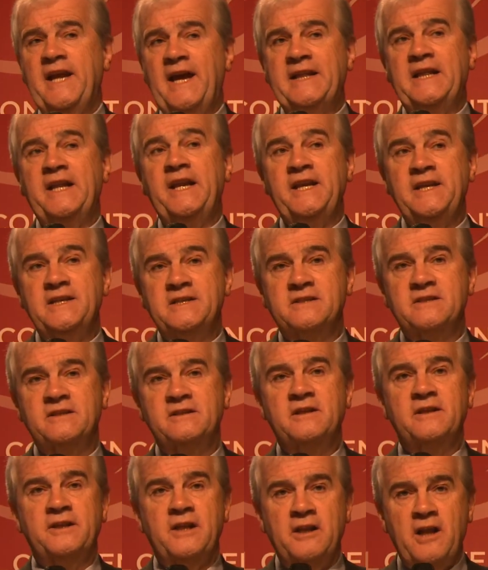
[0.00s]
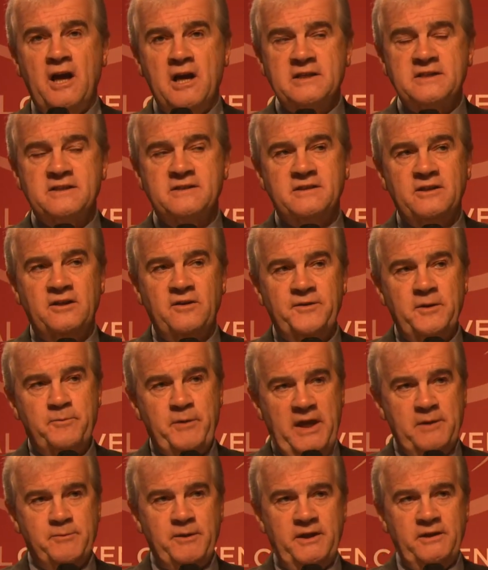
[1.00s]
that leads to the loss of the
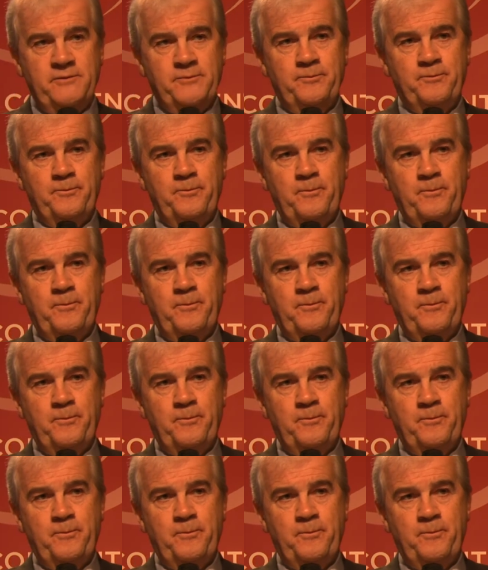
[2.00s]
baby.